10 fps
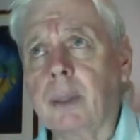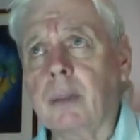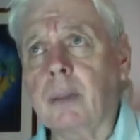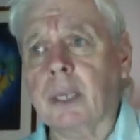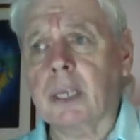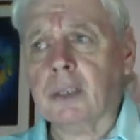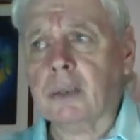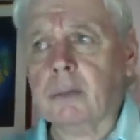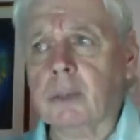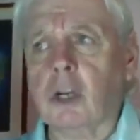
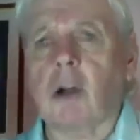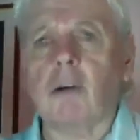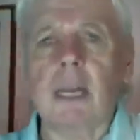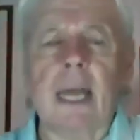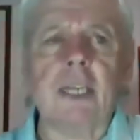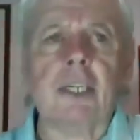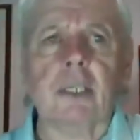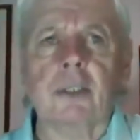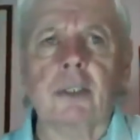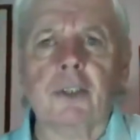these
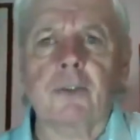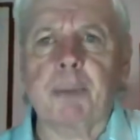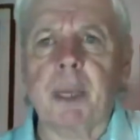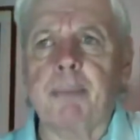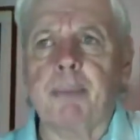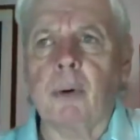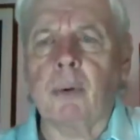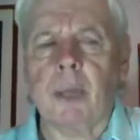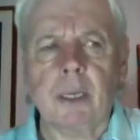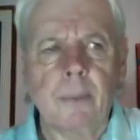correlations of people
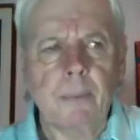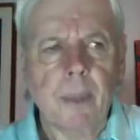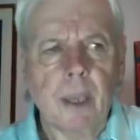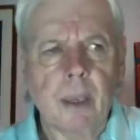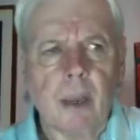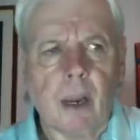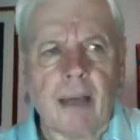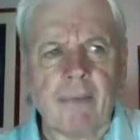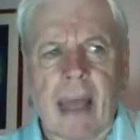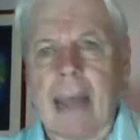that
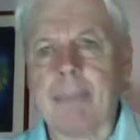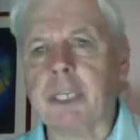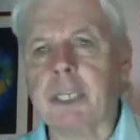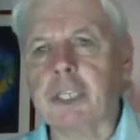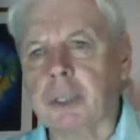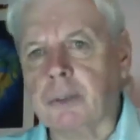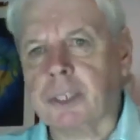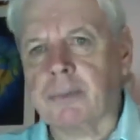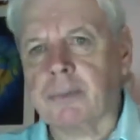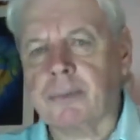have
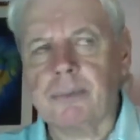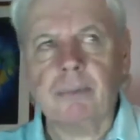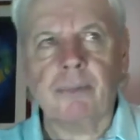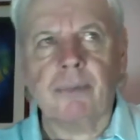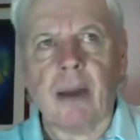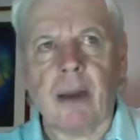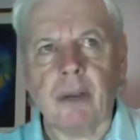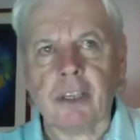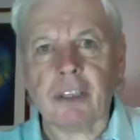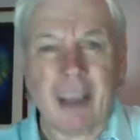aptitudes of
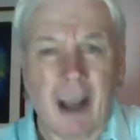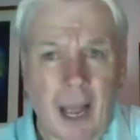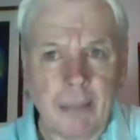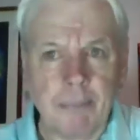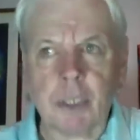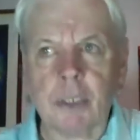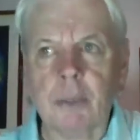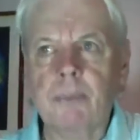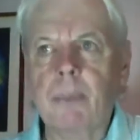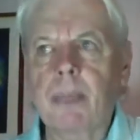various
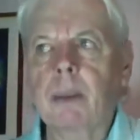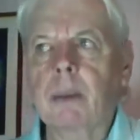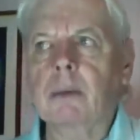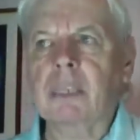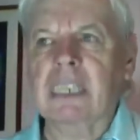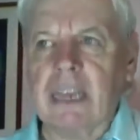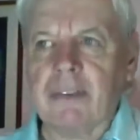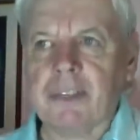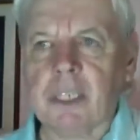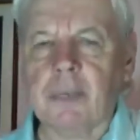types,
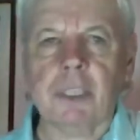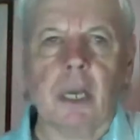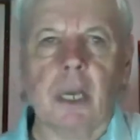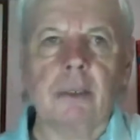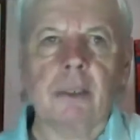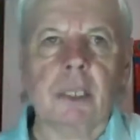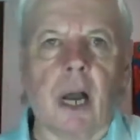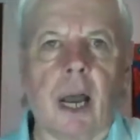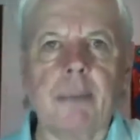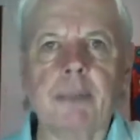gifts of certain
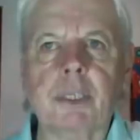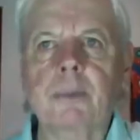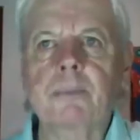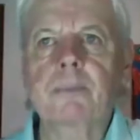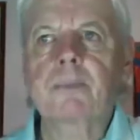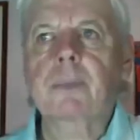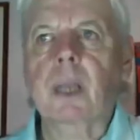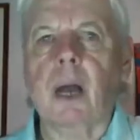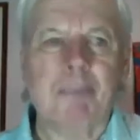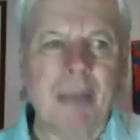types,
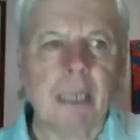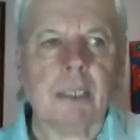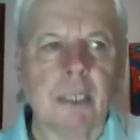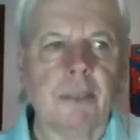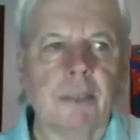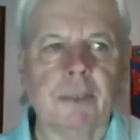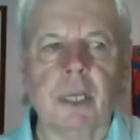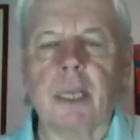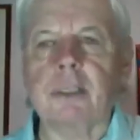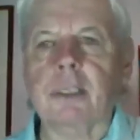abilities of
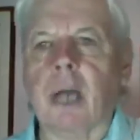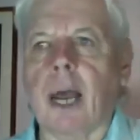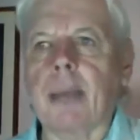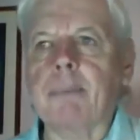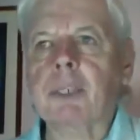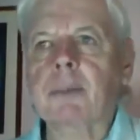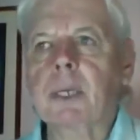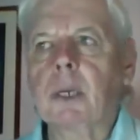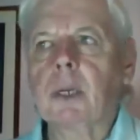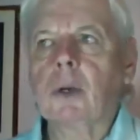certain types,
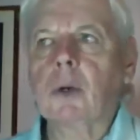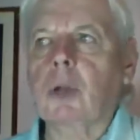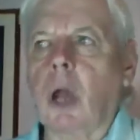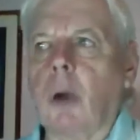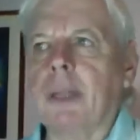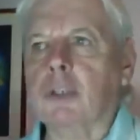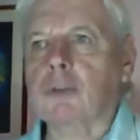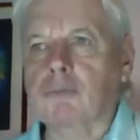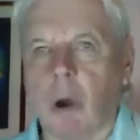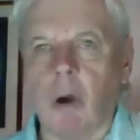who go
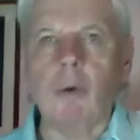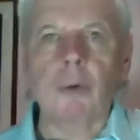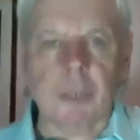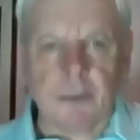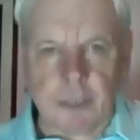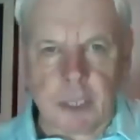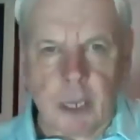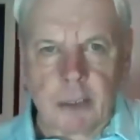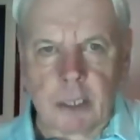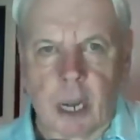into roles of
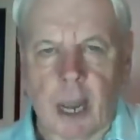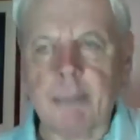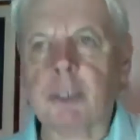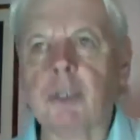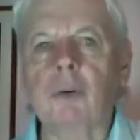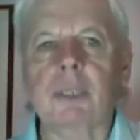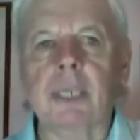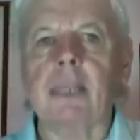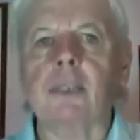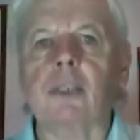certain types, who
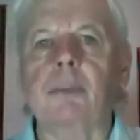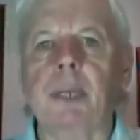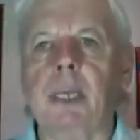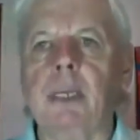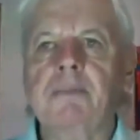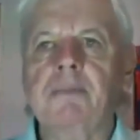tend to be